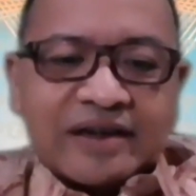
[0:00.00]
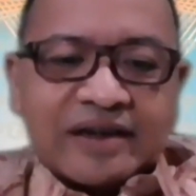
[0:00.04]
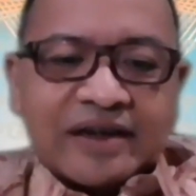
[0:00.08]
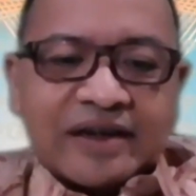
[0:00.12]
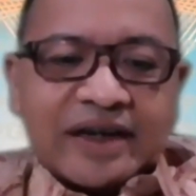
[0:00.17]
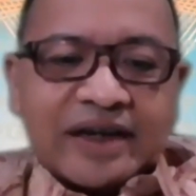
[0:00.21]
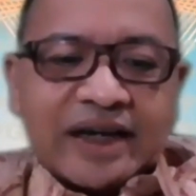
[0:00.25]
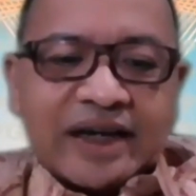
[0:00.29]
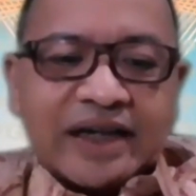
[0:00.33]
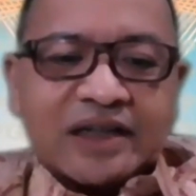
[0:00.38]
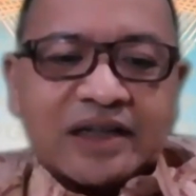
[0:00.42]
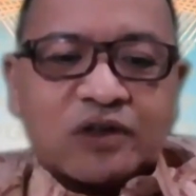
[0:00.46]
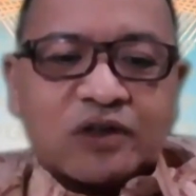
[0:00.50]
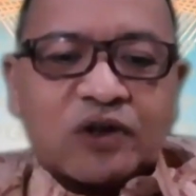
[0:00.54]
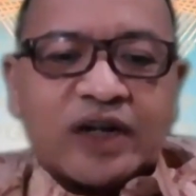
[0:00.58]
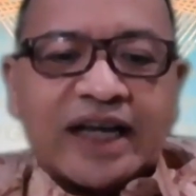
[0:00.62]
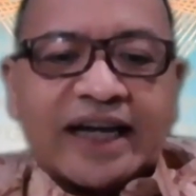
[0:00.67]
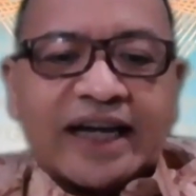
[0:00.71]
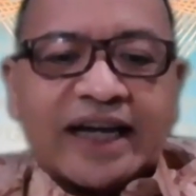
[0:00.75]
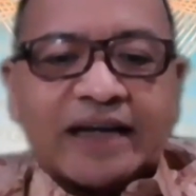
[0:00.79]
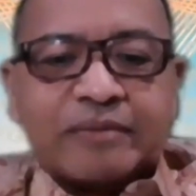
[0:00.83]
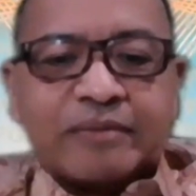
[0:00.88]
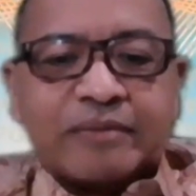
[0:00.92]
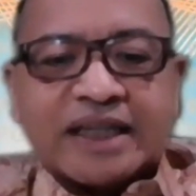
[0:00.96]
including
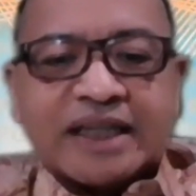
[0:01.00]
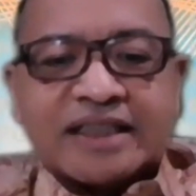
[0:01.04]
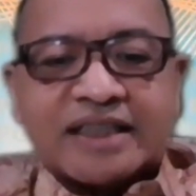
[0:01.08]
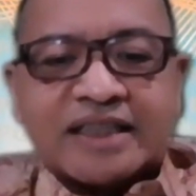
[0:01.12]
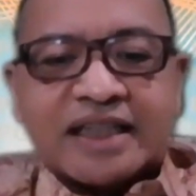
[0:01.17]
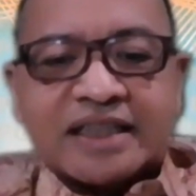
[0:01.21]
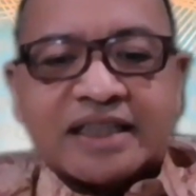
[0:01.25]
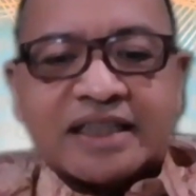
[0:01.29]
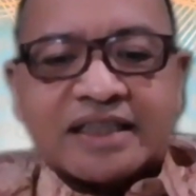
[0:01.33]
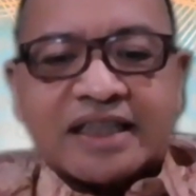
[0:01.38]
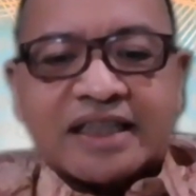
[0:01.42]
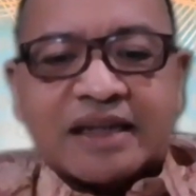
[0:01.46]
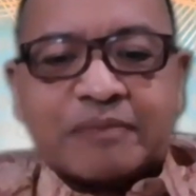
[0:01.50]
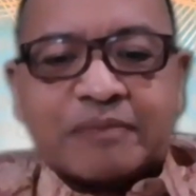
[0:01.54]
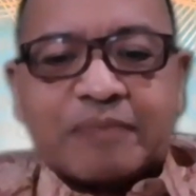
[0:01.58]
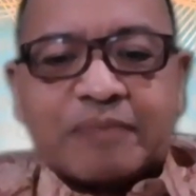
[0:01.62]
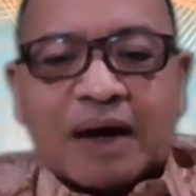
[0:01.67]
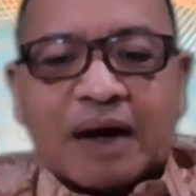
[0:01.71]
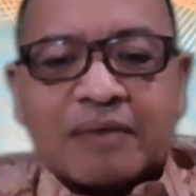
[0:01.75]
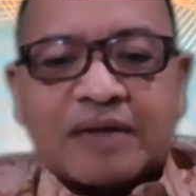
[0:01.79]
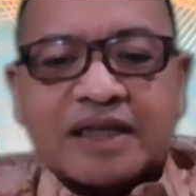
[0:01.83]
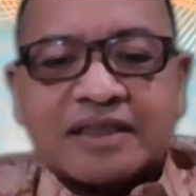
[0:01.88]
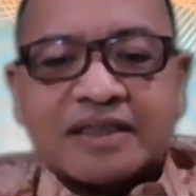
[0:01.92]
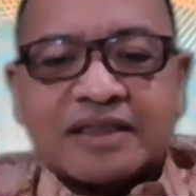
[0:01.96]
in business, in
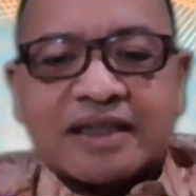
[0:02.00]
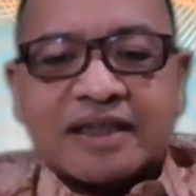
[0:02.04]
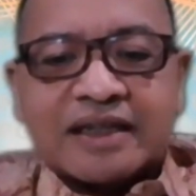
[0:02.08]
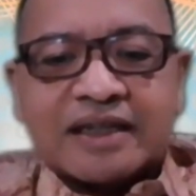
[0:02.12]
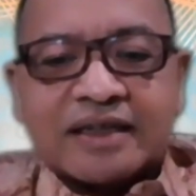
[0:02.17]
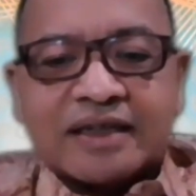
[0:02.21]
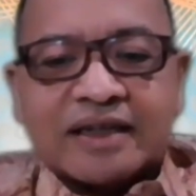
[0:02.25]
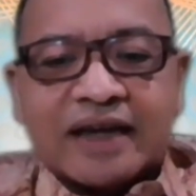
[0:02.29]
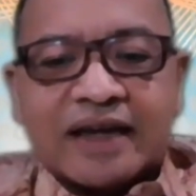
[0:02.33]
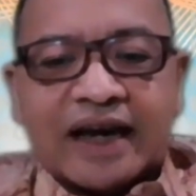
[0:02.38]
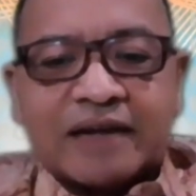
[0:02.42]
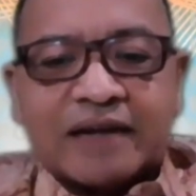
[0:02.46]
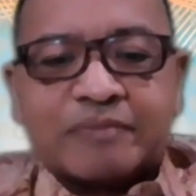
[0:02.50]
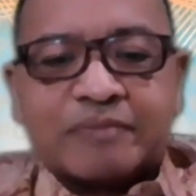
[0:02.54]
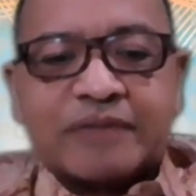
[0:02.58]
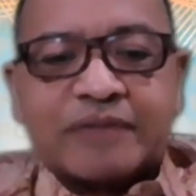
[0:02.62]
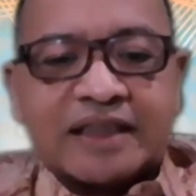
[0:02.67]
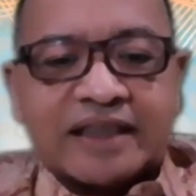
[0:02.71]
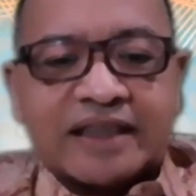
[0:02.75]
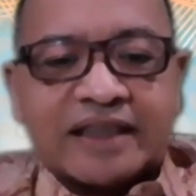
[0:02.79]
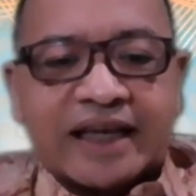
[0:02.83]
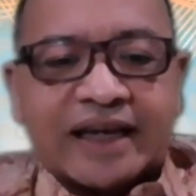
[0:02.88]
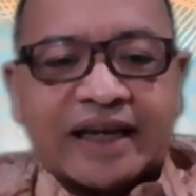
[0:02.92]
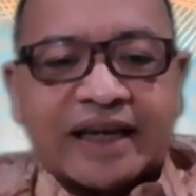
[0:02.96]
publishing and
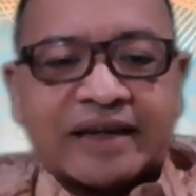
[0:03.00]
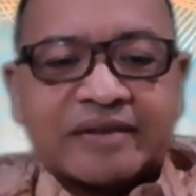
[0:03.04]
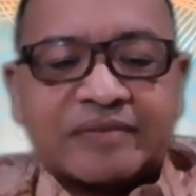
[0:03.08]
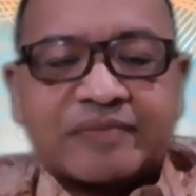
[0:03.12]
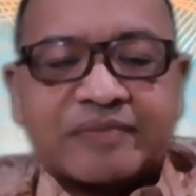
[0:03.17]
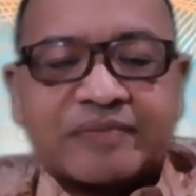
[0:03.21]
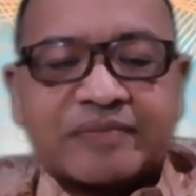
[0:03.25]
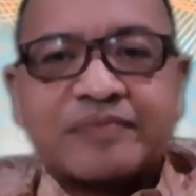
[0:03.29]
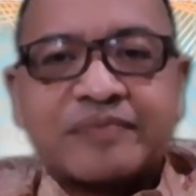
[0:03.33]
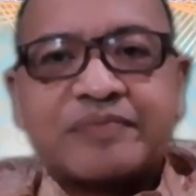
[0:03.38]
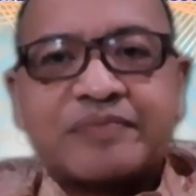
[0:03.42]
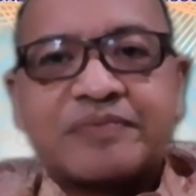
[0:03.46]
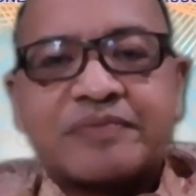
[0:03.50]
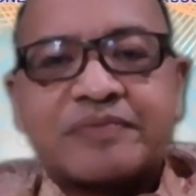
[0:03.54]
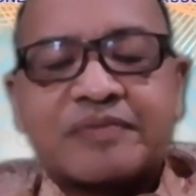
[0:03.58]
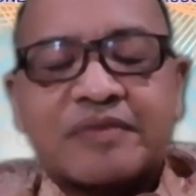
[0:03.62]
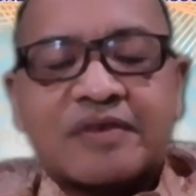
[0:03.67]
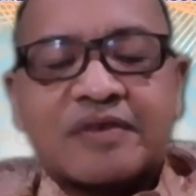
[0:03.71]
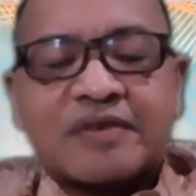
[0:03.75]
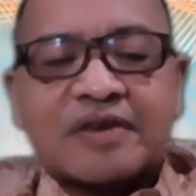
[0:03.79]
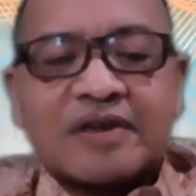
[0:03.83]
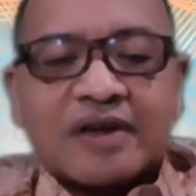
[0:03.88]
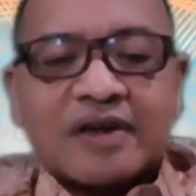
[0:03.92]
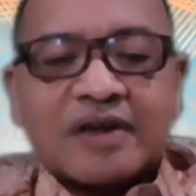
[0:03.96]
printing.
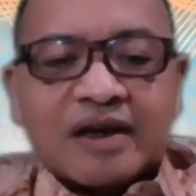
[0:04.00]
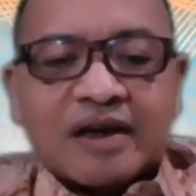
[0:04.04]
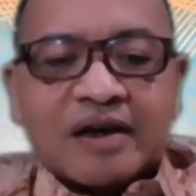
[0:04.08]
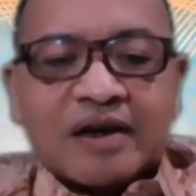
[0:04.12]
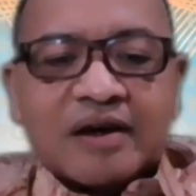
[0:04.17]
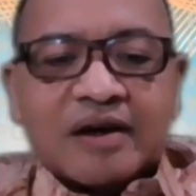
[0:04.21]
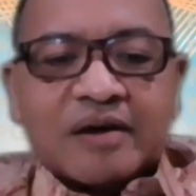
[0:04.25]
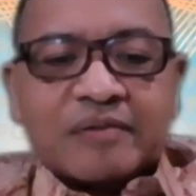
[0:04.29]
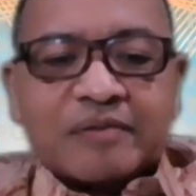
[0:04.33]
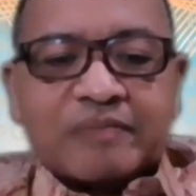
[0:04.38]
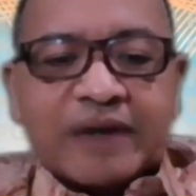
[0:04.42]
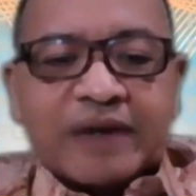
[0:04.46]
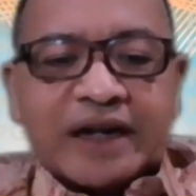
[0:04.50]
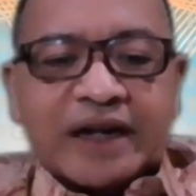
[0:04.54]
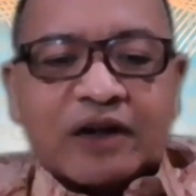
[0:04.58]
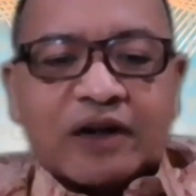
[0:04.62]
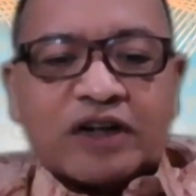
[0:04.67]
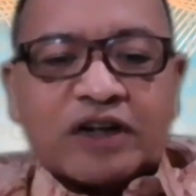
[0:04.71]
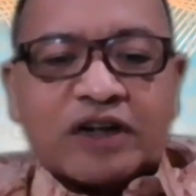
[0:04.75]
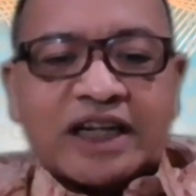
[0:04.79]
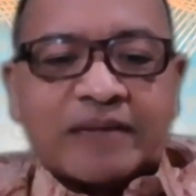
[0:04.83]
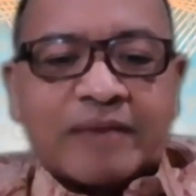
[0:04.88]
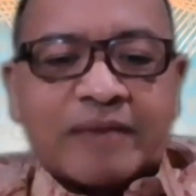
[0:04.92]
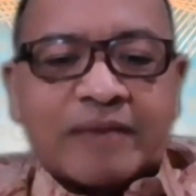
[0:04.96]
Print on
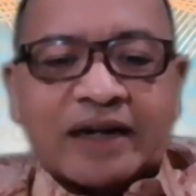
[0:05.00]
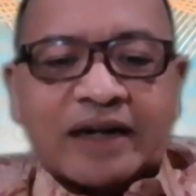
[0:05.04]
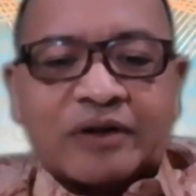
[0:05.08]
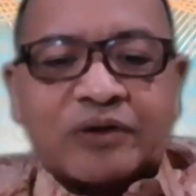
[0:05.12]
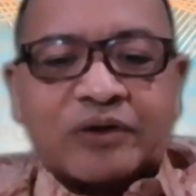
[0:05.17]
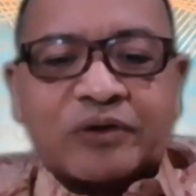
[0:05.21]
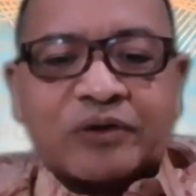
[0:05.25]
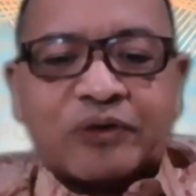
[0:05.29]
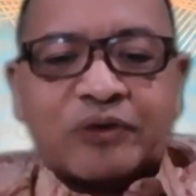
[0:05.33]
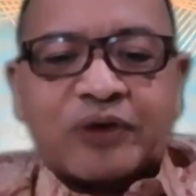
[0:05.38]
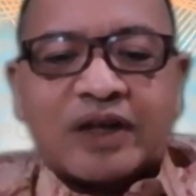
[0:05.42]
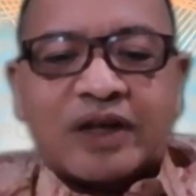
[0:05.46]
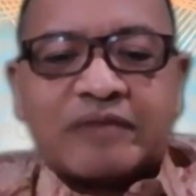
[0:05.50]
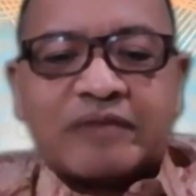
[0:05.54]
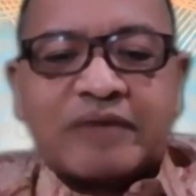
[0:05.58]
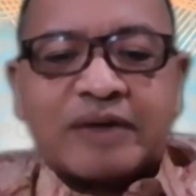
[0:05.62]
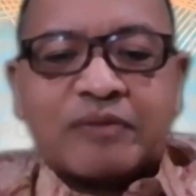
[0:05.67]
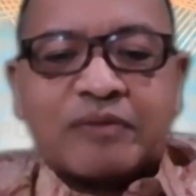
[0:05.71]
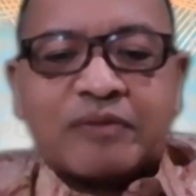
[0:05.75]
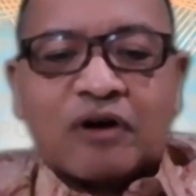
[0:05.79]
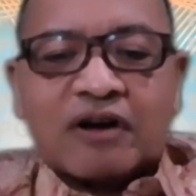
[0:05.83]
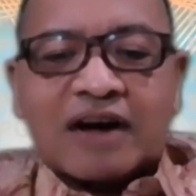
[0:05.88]
demand will be more